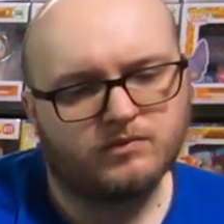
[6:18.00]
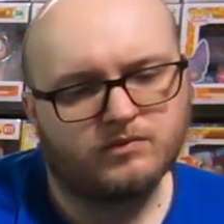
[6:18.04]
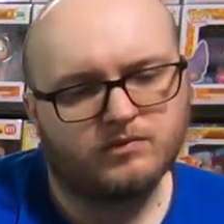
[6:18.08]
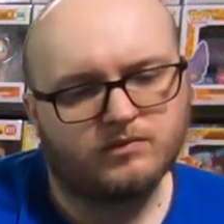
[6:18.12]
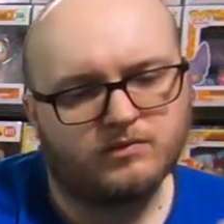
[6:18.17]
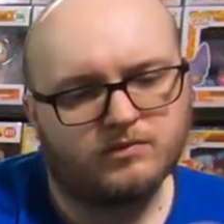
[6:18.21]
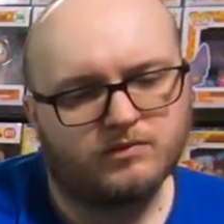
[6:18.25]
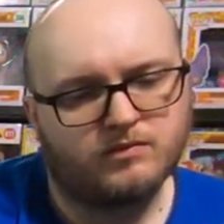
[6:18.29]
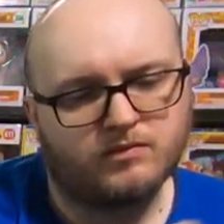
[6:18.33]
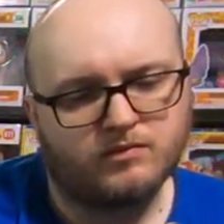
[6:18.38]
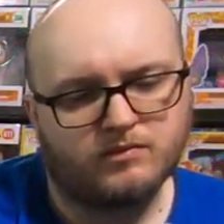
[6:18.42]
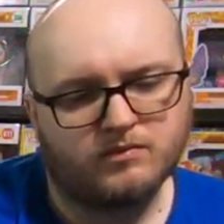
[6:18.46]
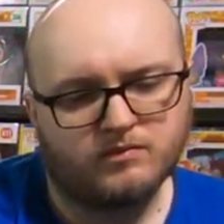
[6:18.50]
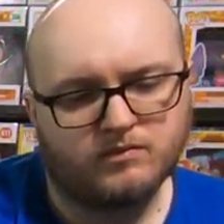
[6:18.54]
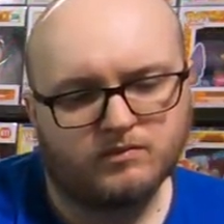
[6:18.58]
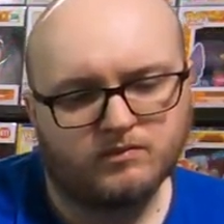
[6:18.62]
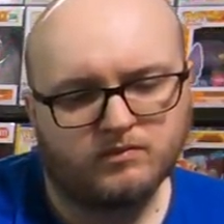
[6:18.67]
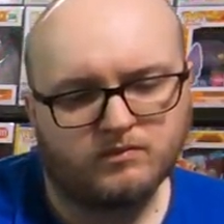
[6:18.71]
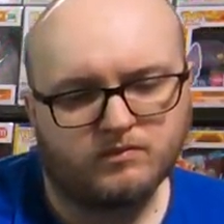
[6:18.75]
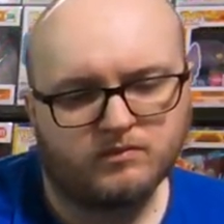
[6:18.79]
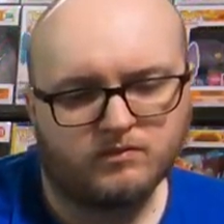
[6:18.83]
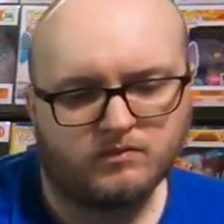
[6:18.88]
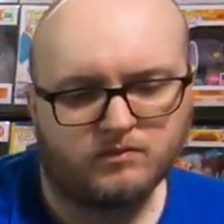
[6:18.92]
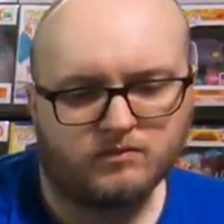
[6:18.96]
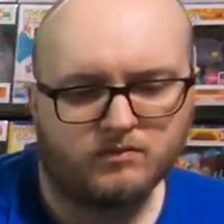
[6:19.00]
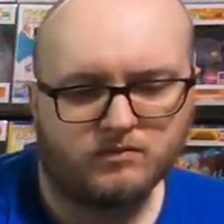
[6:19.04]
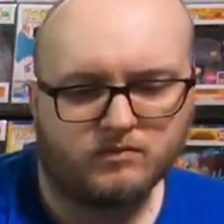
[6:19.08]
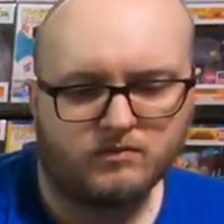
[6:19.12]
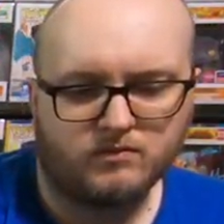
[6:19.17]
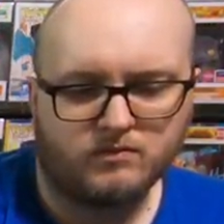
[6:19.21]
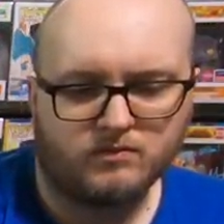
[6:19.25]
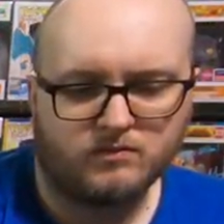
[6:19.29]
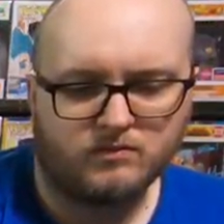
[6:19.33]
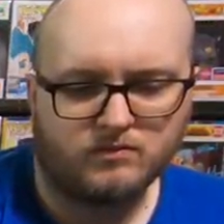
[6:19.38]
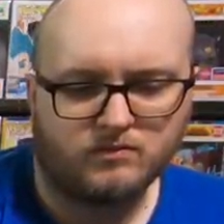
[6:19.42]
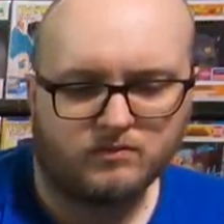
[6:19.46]

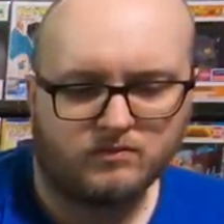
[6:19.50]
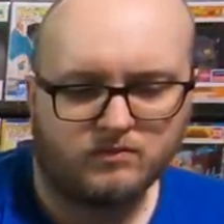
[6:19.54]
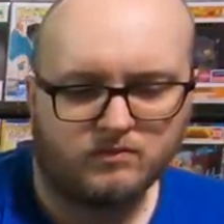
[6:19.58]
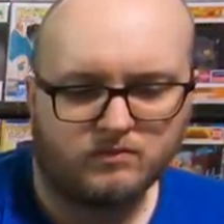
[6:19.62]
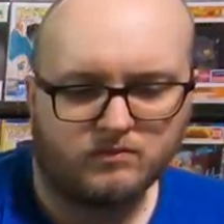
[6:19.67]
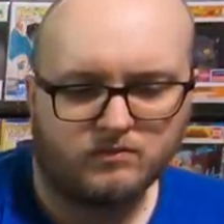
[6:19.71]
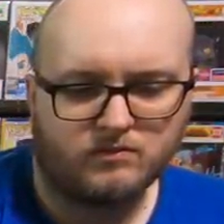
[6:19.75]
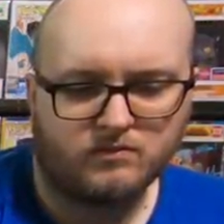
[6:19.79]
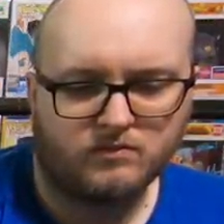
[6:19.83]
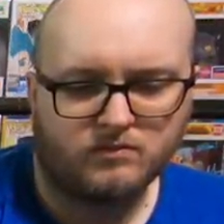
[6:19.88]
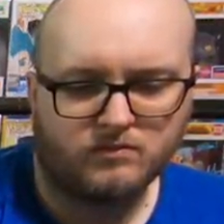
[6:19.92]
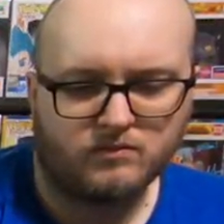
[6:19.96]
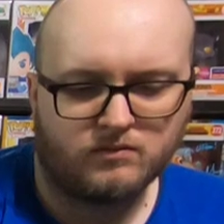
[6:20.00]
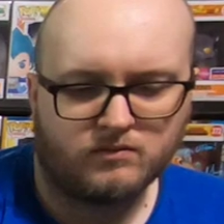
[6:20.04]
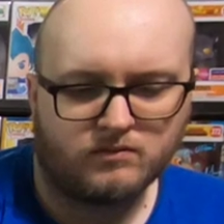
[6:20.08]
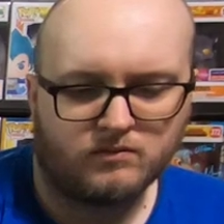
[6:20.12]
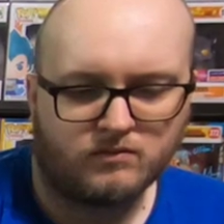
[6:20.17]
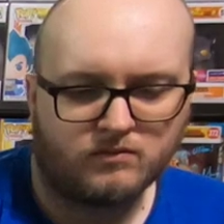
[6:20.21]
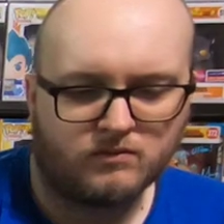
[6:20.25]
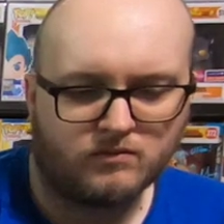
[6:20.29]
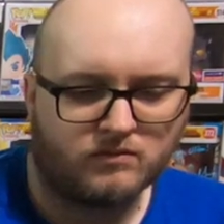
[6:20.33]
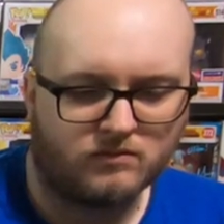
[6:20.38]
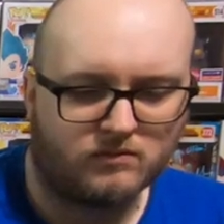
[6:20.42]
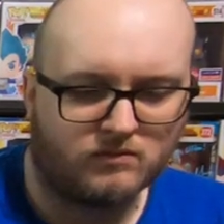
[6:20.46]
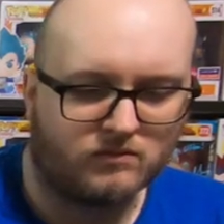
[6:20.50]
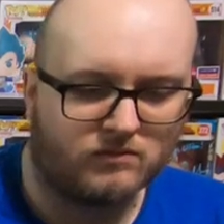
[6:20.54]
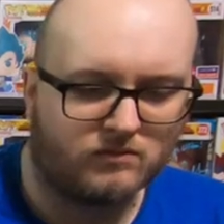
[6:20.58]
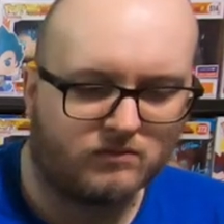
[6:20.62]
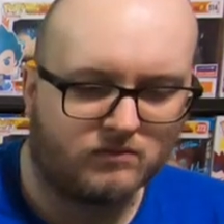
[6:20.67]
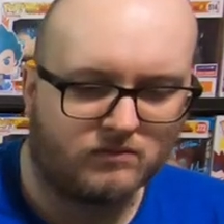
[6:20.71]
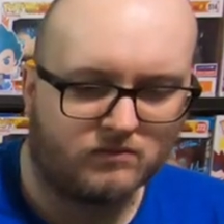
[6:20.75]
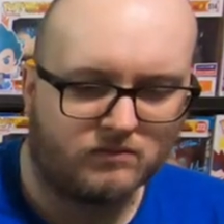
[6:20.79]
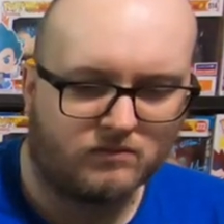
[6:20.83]
(not speaking)